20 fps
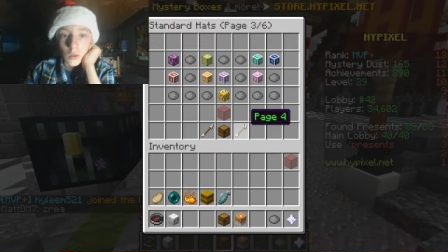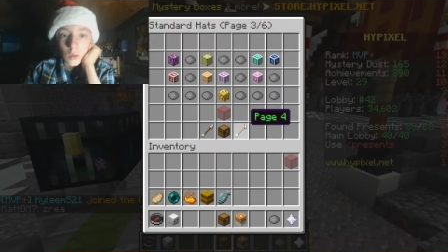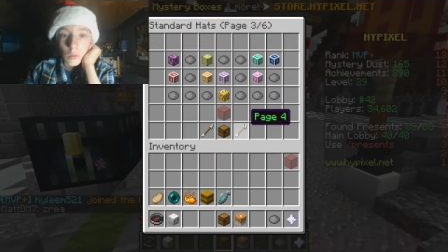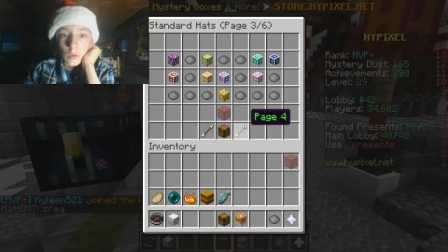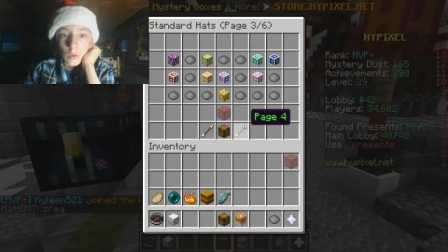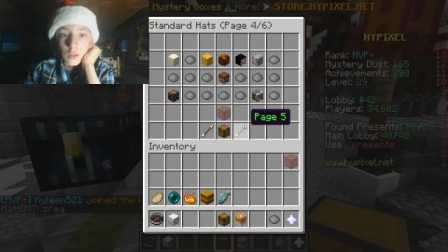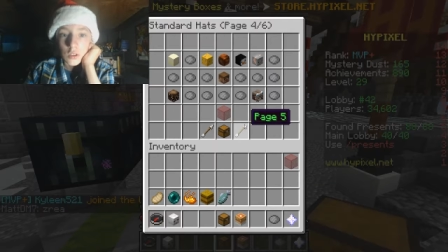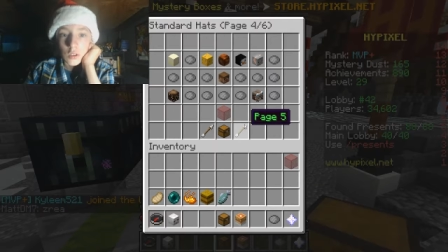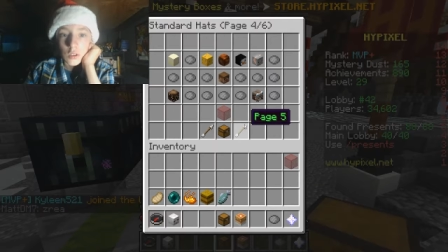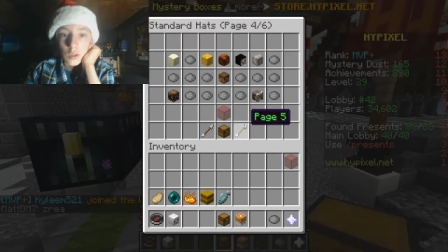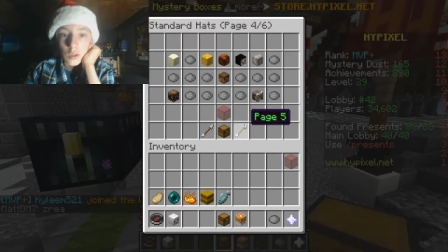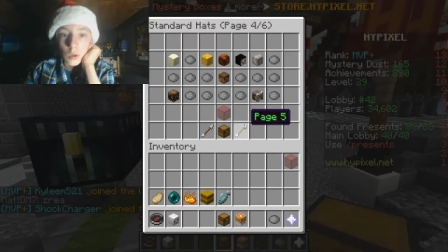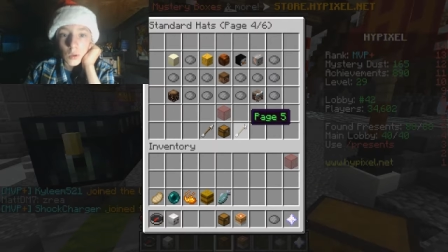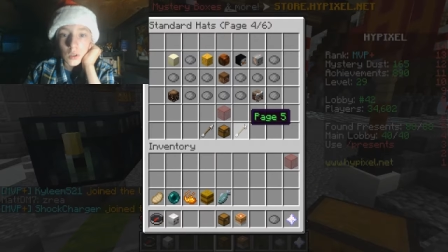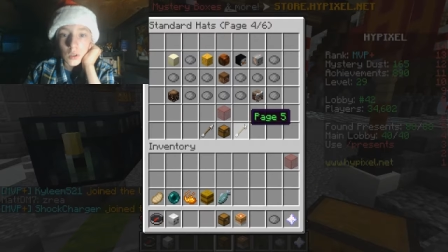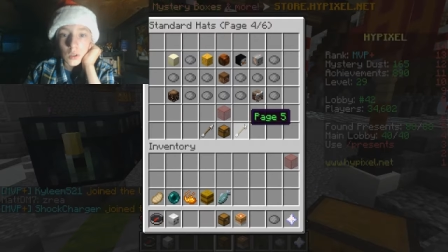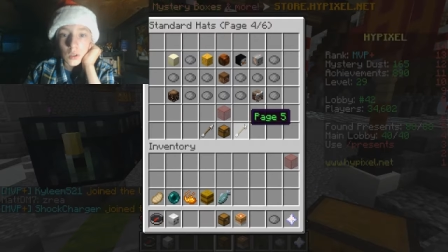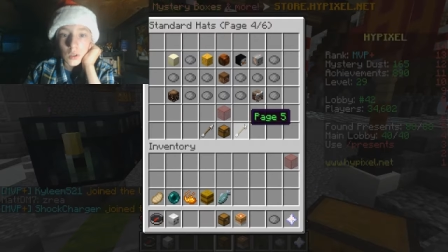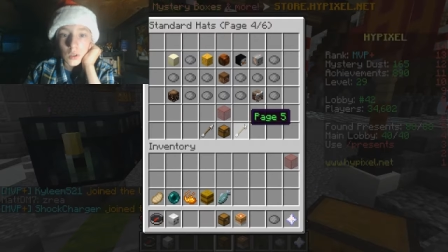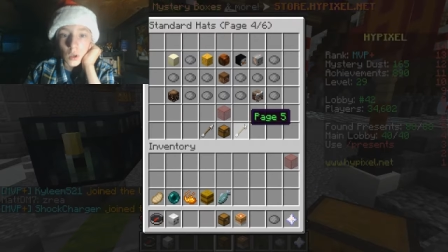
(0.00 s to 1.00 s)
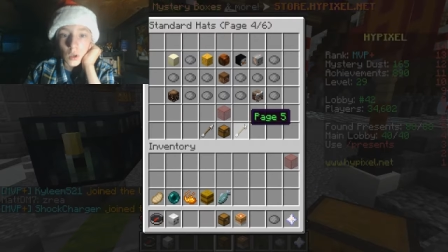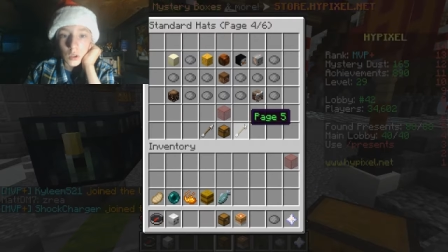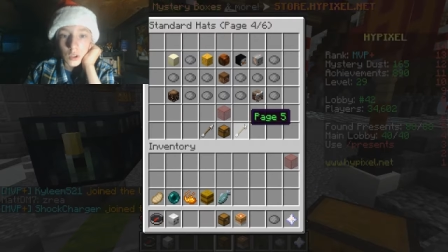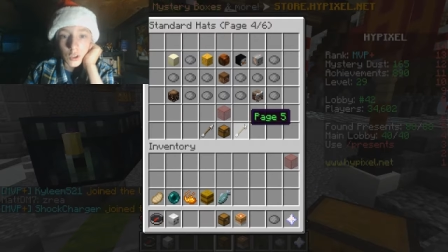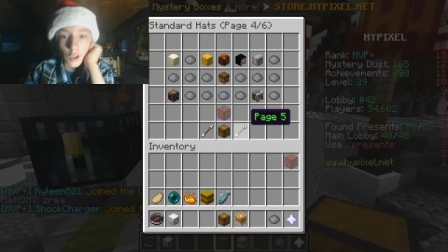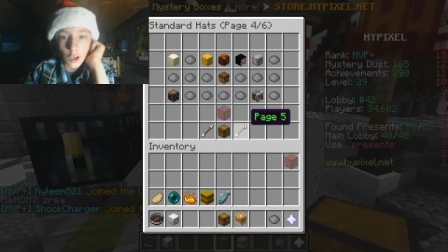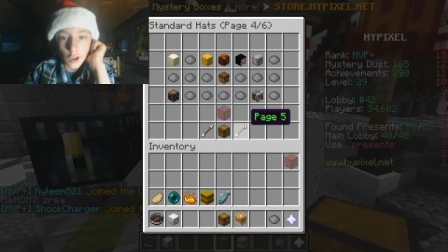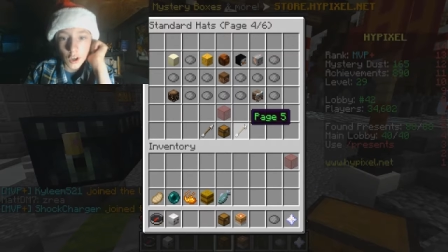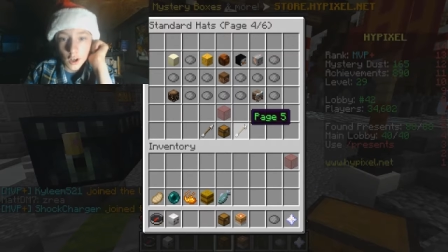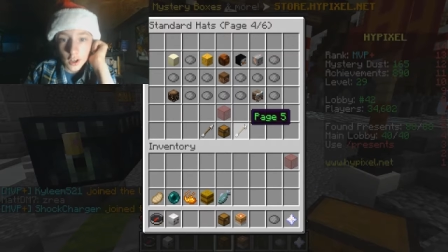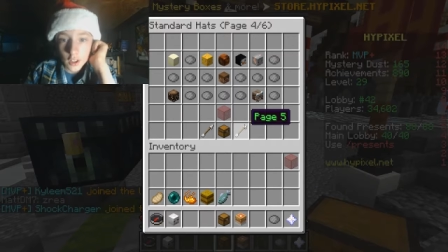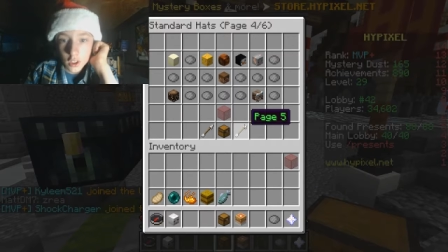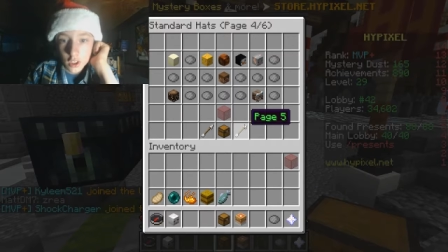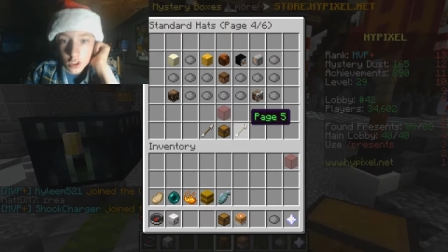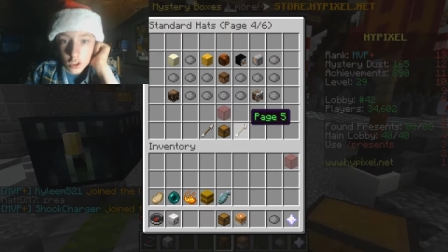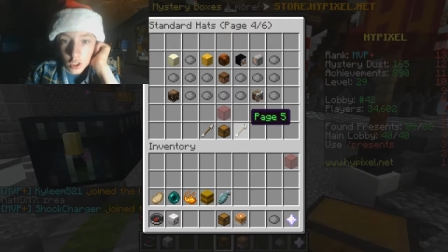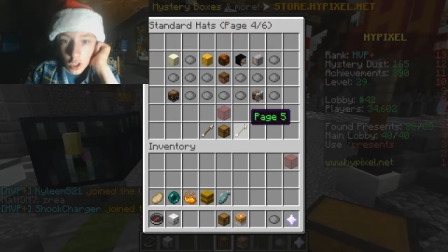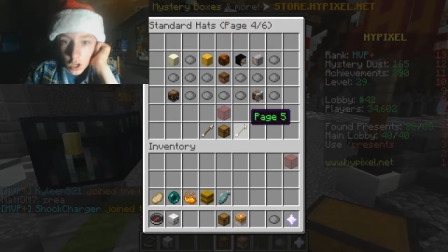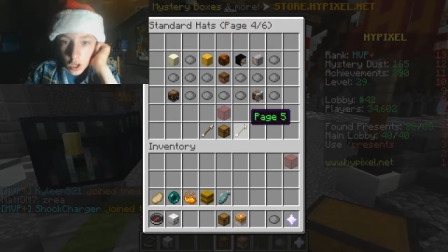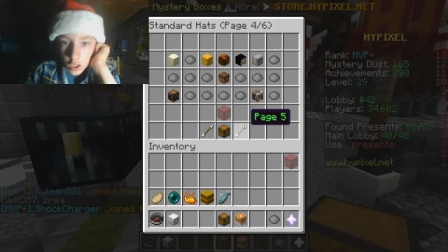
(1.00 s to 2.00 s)
Where's the toy soldier? I
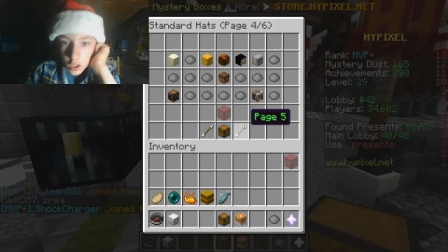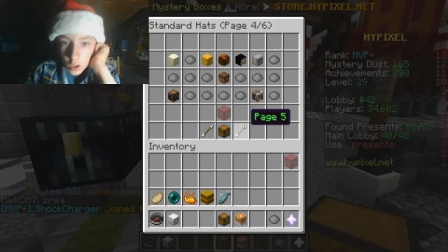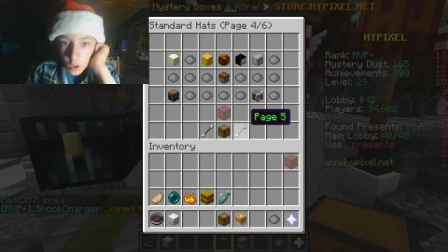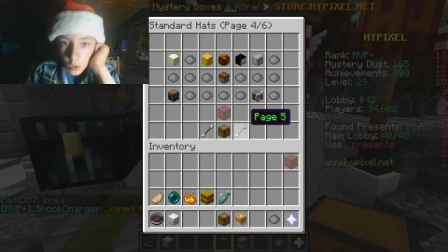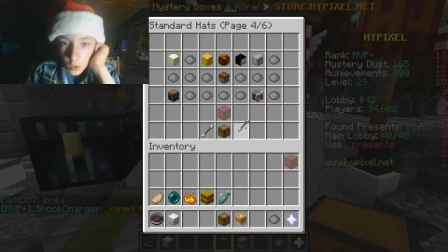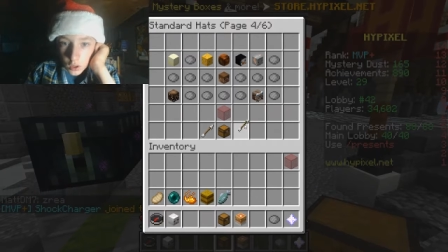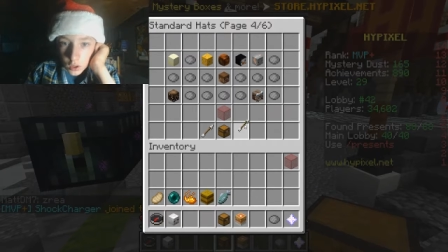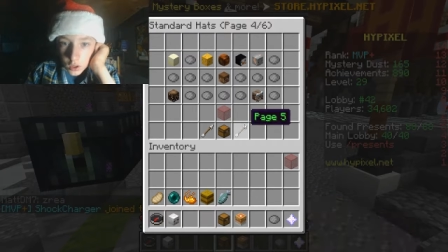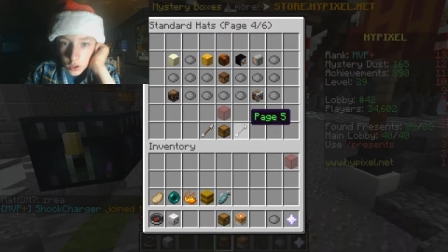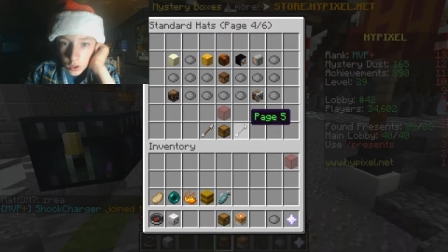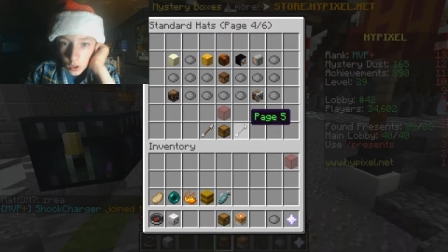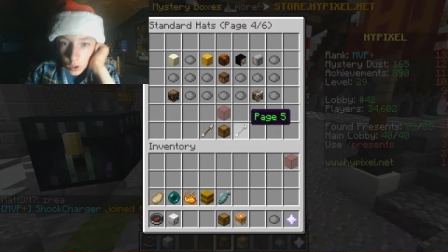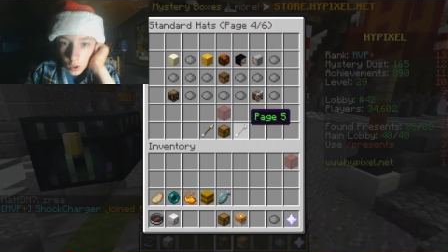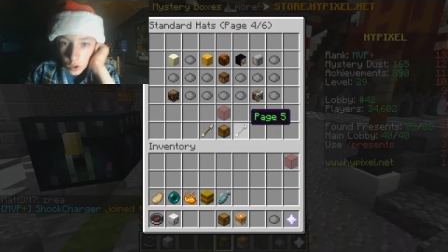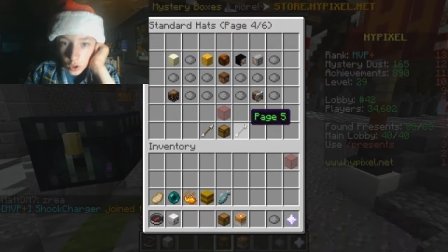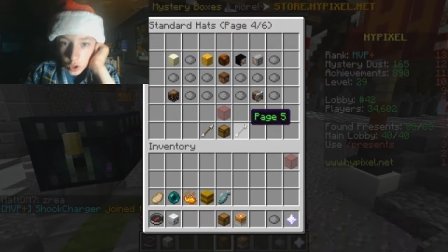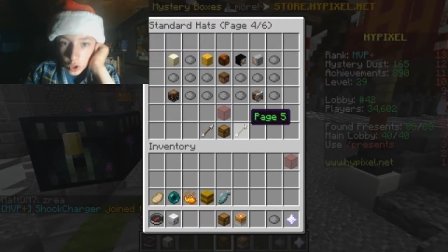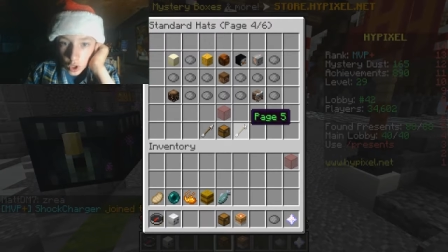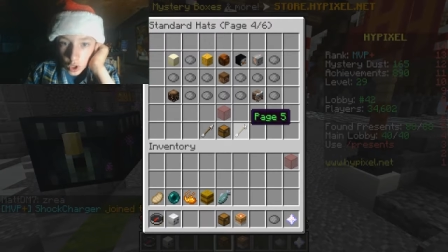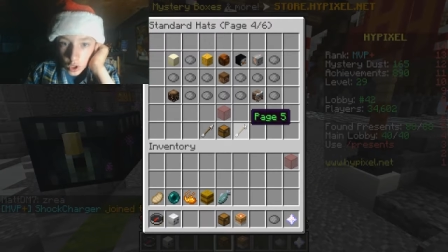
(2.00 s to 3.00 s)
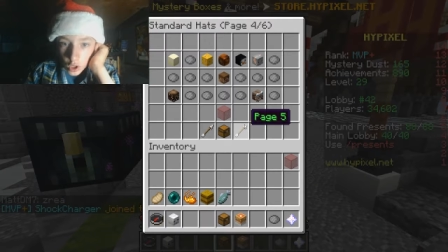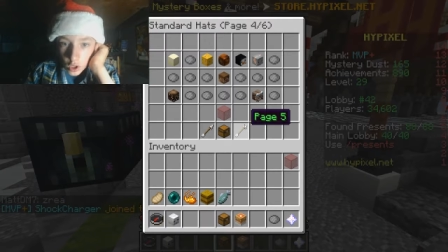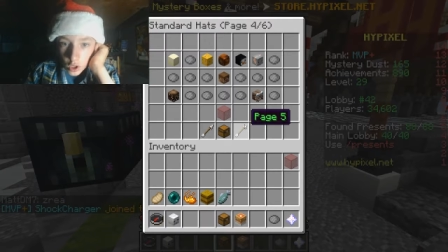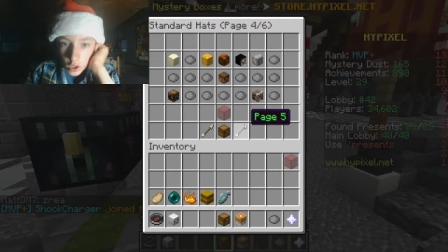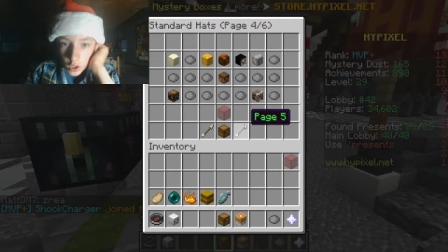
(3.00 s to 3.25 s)
saw a toy soldier.